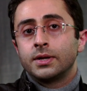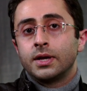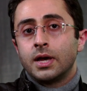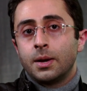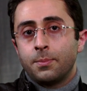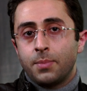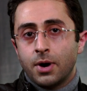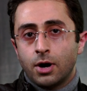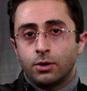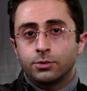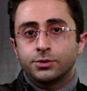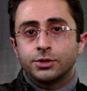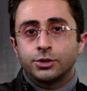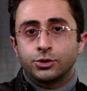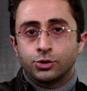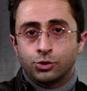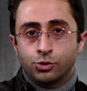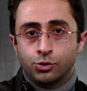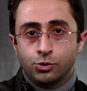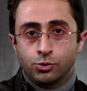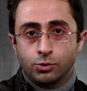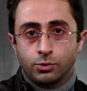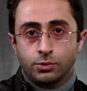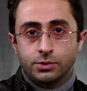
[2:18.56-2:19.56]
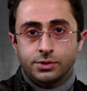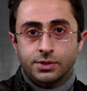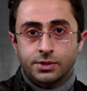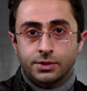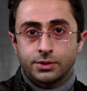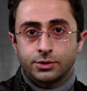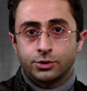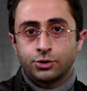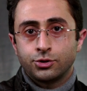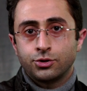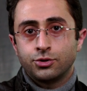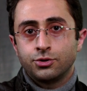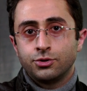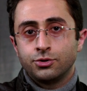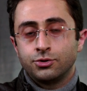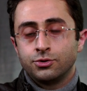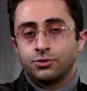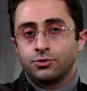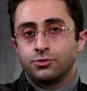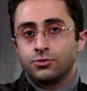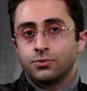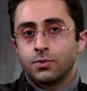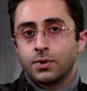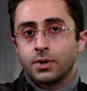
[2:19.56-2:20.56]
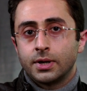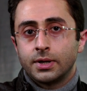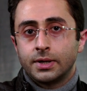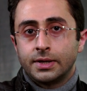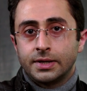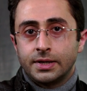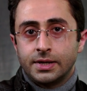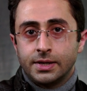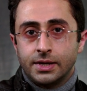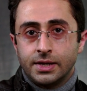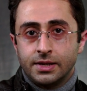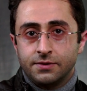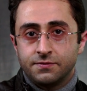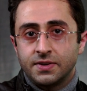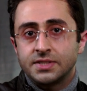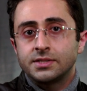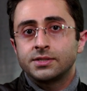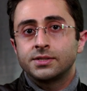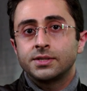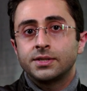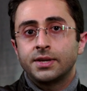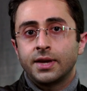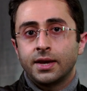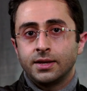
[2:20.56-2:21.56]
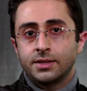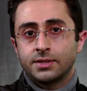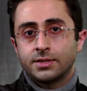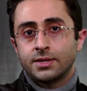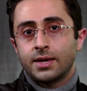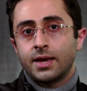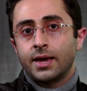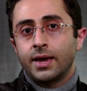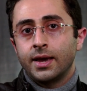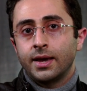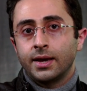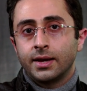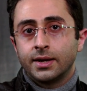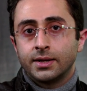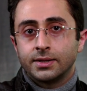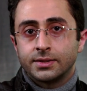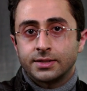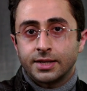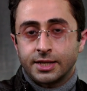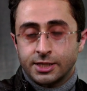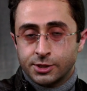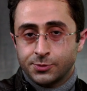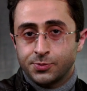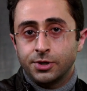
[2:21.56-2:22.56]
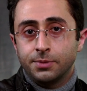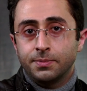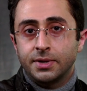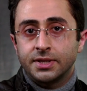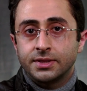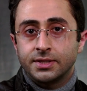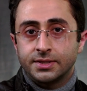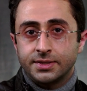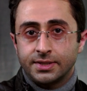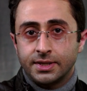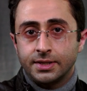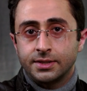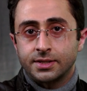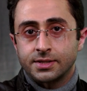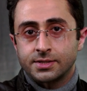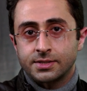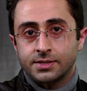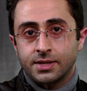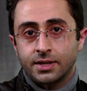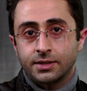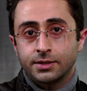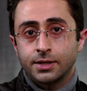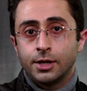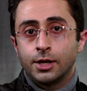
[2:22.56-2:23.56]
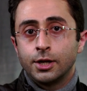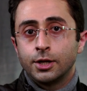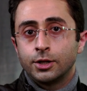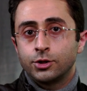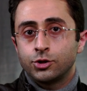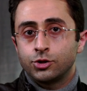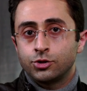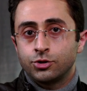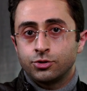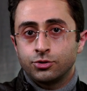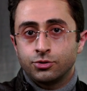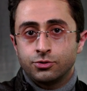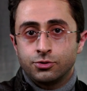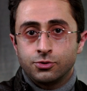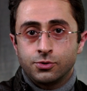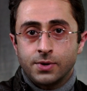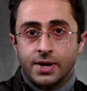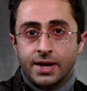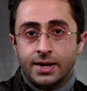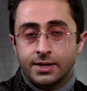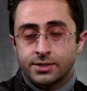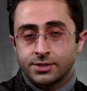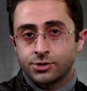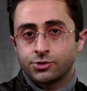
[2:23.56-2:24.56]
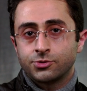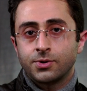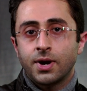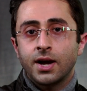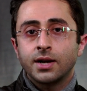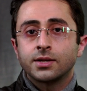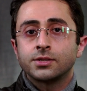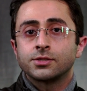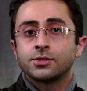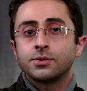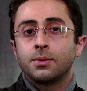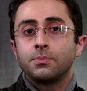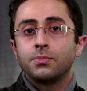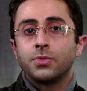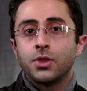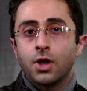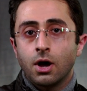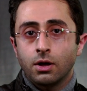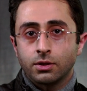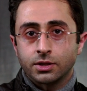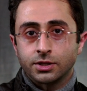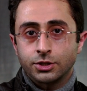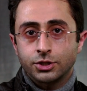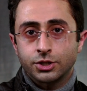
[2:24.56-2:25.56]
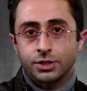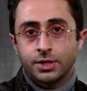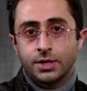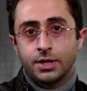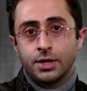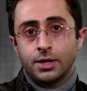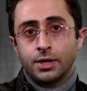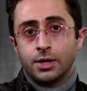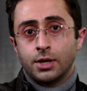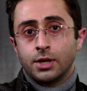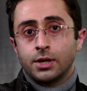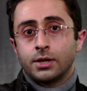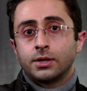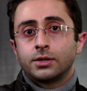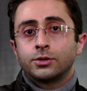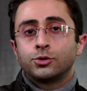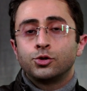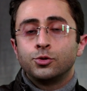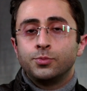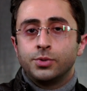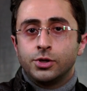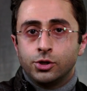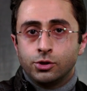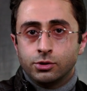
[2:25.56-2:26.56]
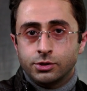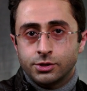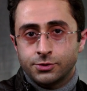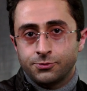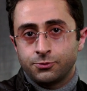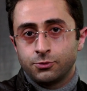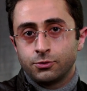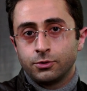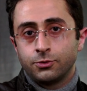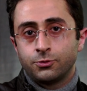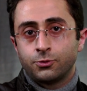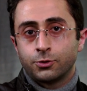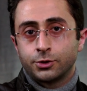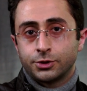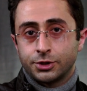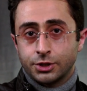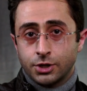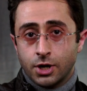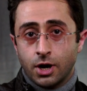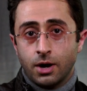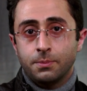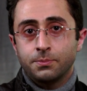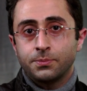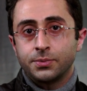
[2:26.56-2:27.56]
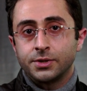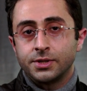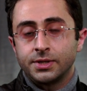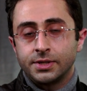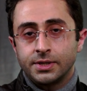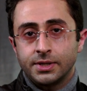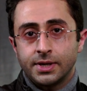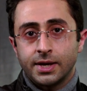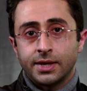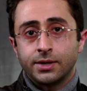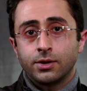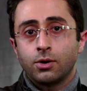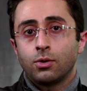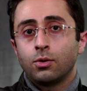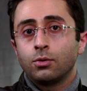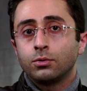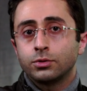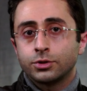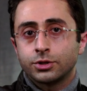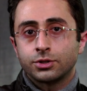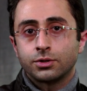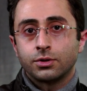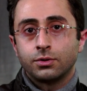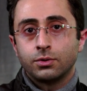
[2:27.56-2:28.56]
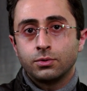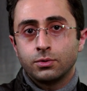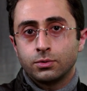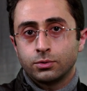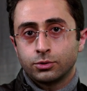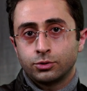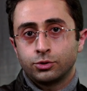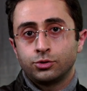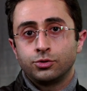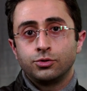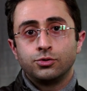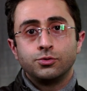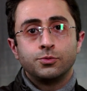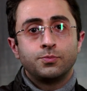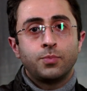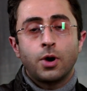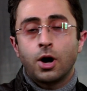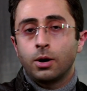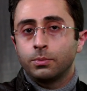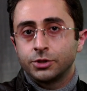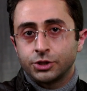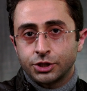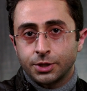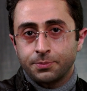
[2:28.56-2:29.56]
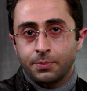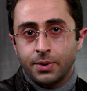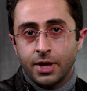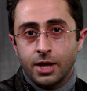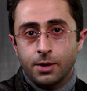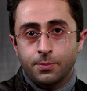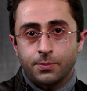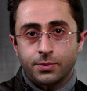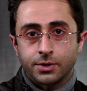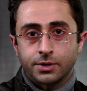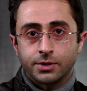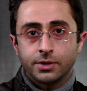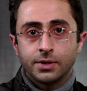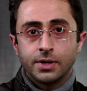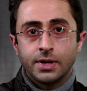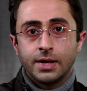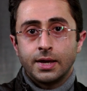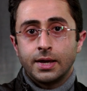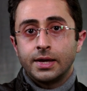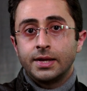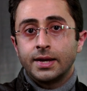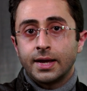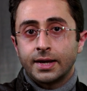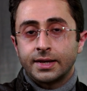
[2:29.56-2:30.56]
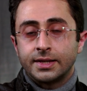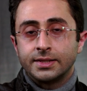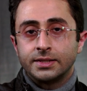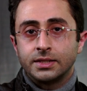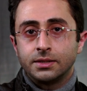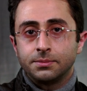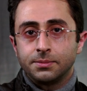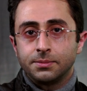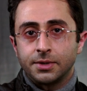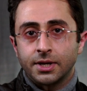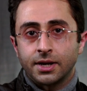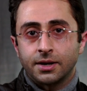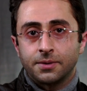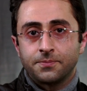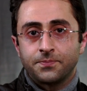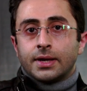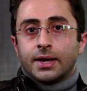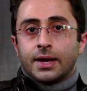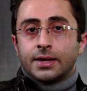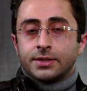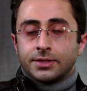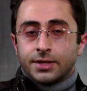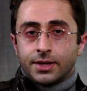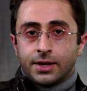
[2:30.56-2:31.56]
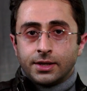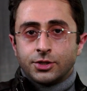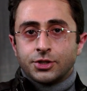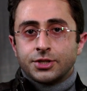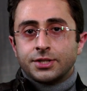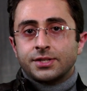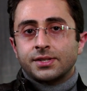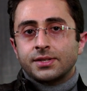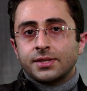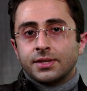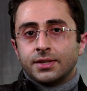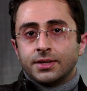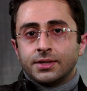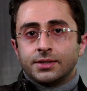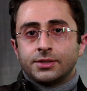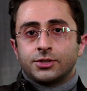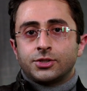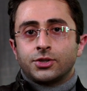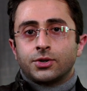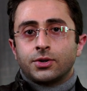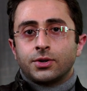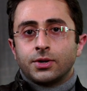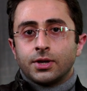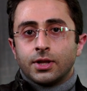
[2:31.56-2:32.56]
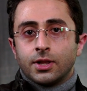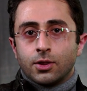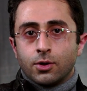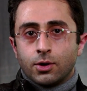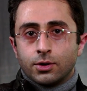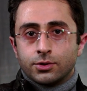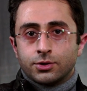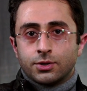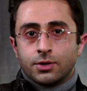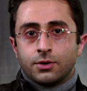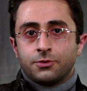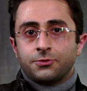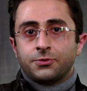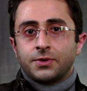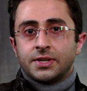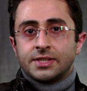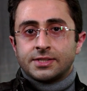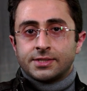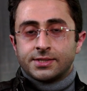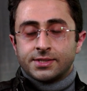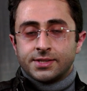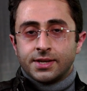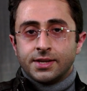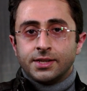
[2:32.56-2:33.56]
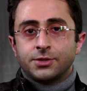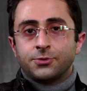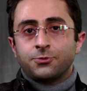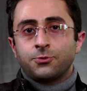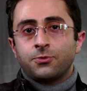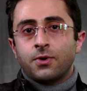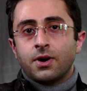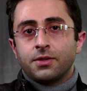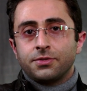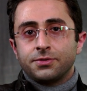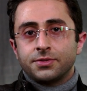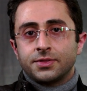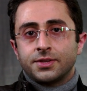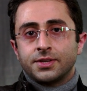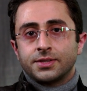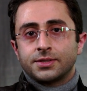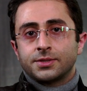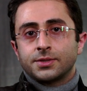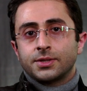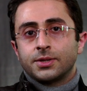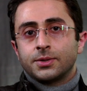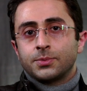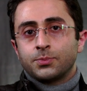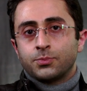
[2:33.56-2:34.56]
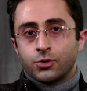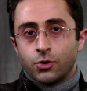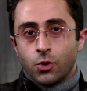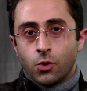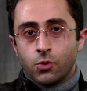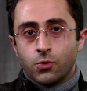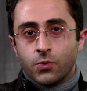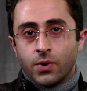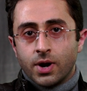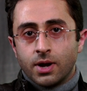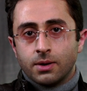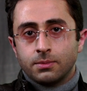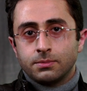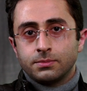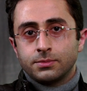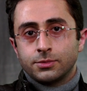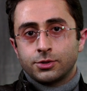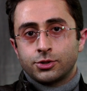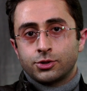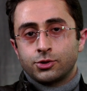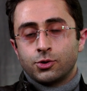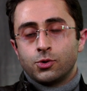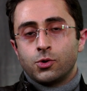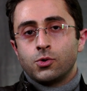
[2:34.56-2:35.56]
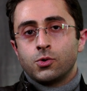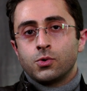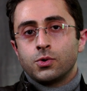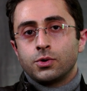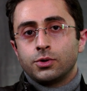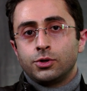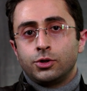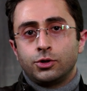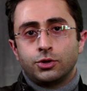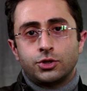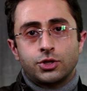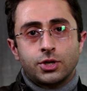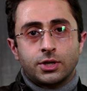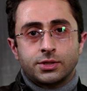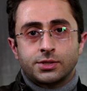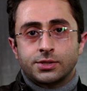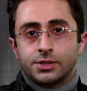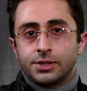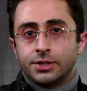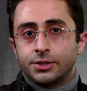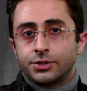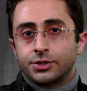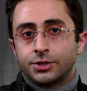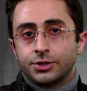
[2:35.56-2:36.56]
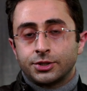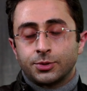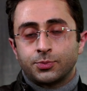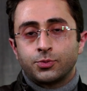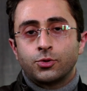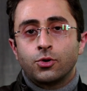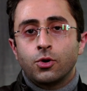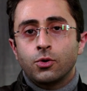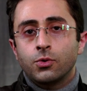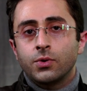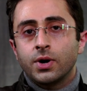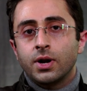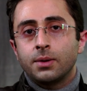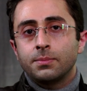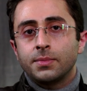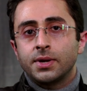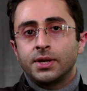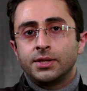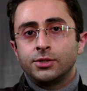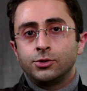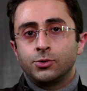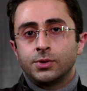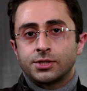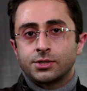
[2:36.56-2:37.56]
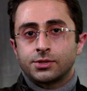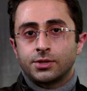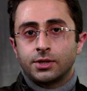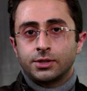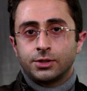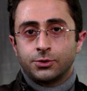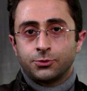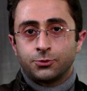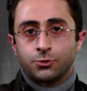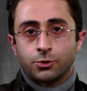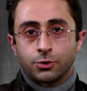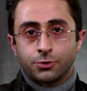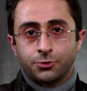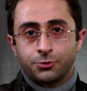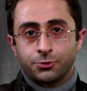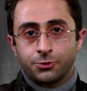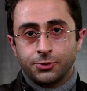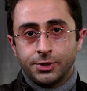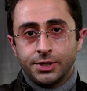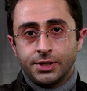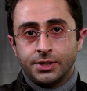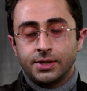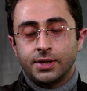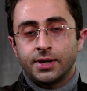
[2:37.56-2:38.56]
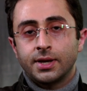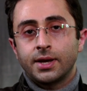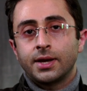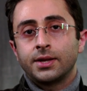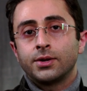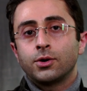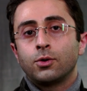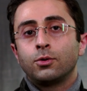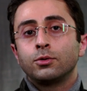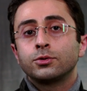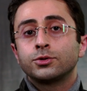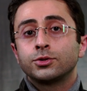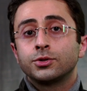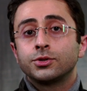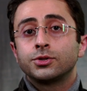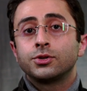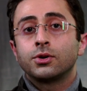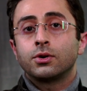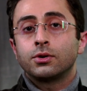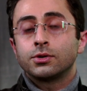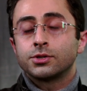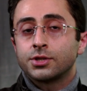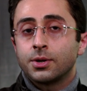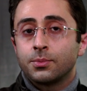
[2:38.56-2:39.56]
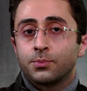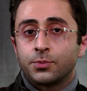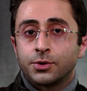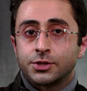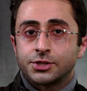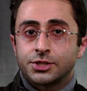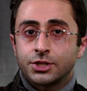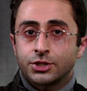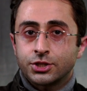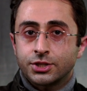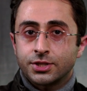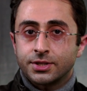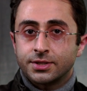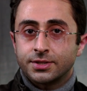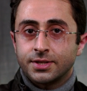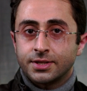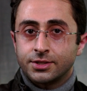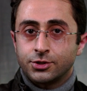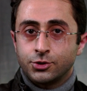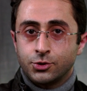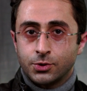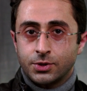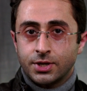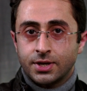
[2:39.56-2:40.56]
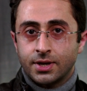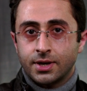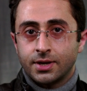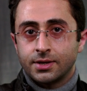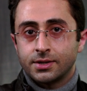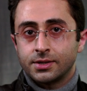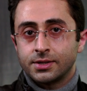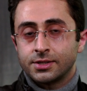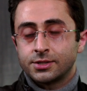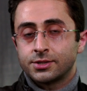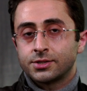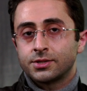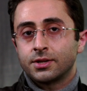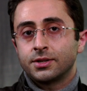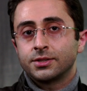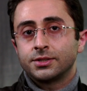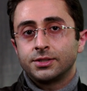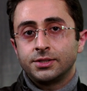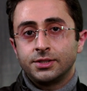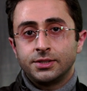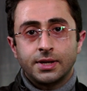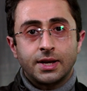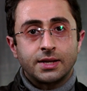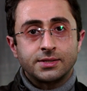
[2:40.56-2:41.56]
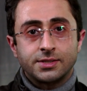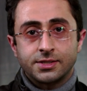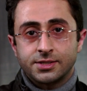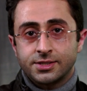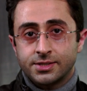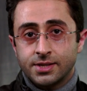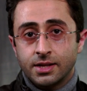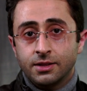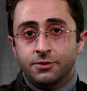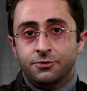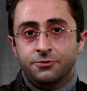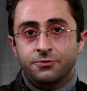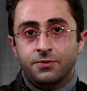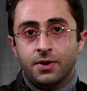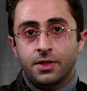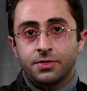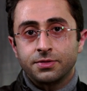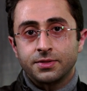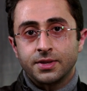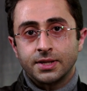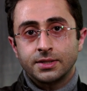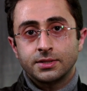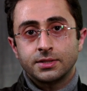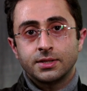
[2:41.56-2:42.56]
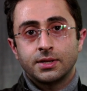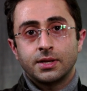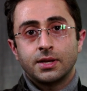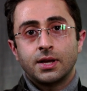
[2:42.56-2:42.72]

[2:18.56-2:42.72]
about the tools to investigate and experiment the data set to extract some knowledge to be useful for the company and also to publish a paper in academia. At HSE, there are a lot of state-funded programs, so you just enter the program and you study for free. And also there are some positions that you can study as a self-funded.